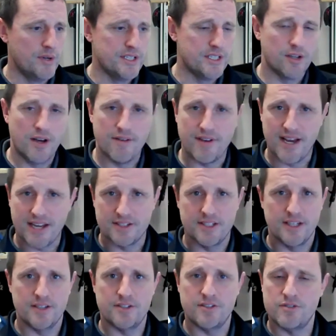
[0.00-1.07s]
We still have
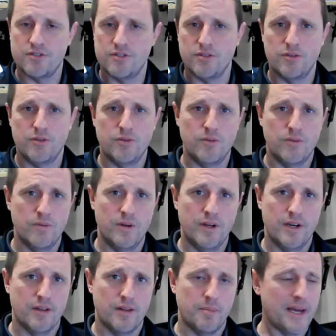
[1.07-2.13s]
access to
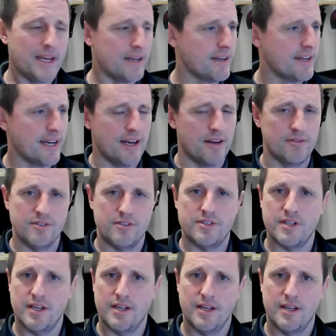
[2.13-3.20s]
the bank
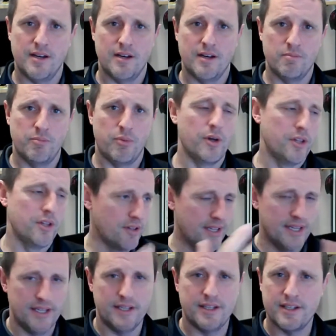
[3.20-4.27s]
accounts and boiler
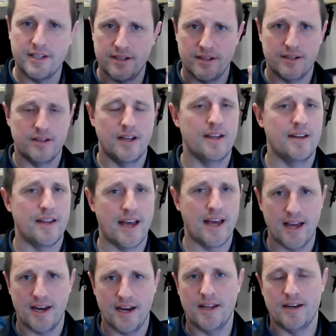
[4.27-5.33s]
link and
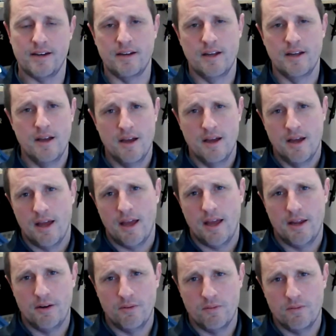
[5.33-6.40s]
that
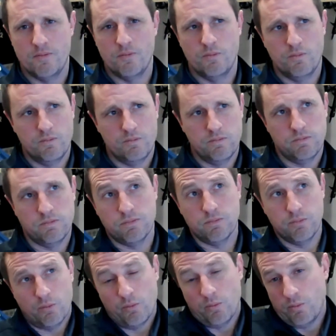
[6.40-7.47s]
and
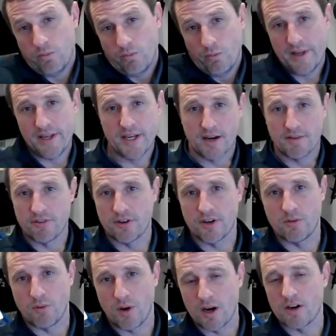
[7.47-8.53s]
we
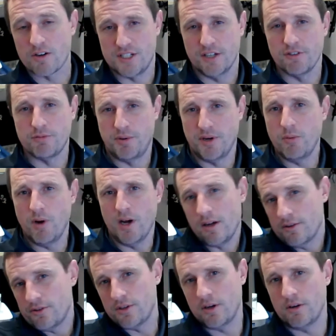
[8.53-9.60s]
govern and run ourselves pretty
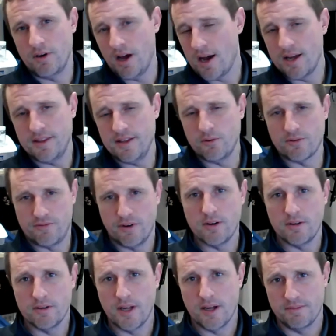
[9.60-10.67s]
well. So no, I think we're
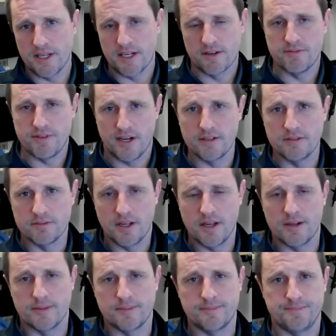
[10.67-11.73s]
fine. I think I'm fine.
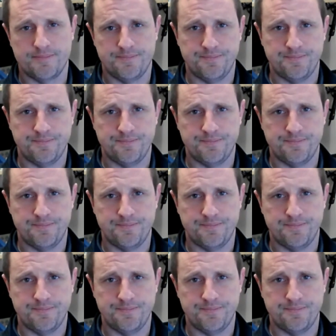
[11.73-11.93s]
Yeah.